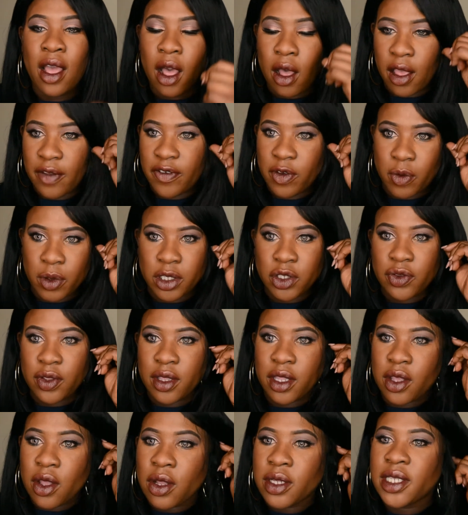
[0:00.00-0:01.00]
If you're wondering,
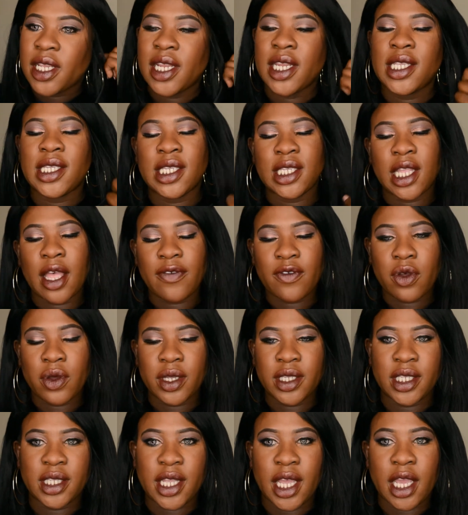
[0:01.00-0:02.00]
the contact lenses that I've got
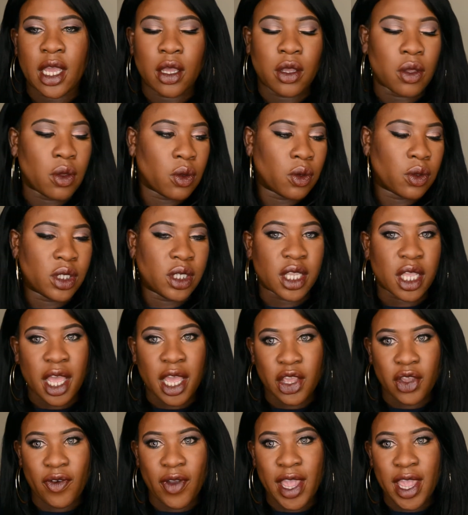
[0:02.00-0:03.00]
in today are called
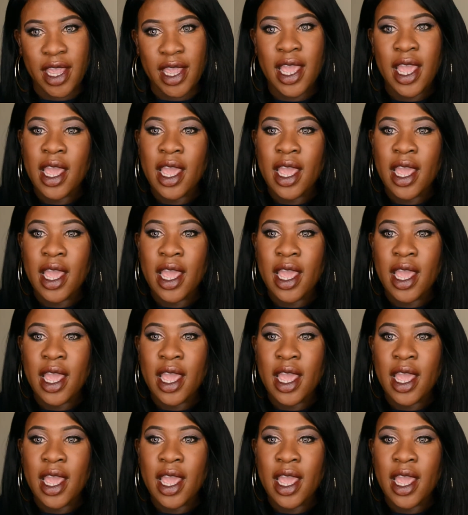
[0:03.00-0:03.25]
Sky Grey.